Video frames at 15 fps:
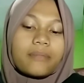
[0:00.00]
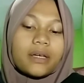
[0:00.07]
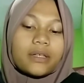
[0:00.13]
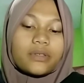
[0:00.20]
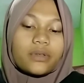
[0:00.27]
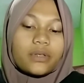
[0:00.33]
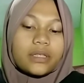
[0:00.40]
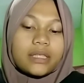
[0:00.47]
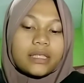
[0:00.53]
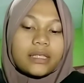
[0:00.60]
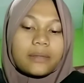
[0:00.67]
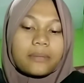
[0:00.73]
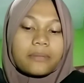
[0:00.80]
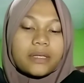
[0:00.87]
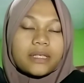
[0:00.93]
maturity
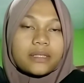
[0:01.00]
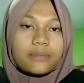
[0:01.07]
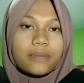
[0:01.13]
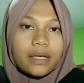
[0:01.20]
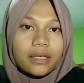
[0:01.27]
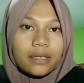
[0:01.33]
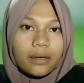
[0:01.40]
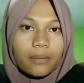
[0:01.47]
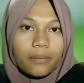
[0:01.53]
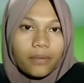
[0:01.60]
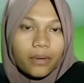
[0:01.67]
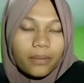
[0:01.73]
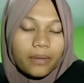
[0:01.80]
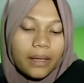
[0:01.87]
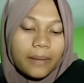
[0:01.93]
mismatch of
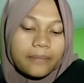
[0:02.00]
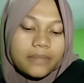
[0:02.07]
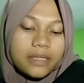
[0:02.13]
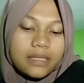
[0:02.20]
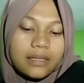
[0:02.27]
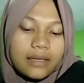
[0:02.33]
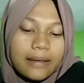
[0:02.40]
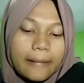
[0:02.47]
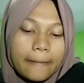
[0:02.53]
problems.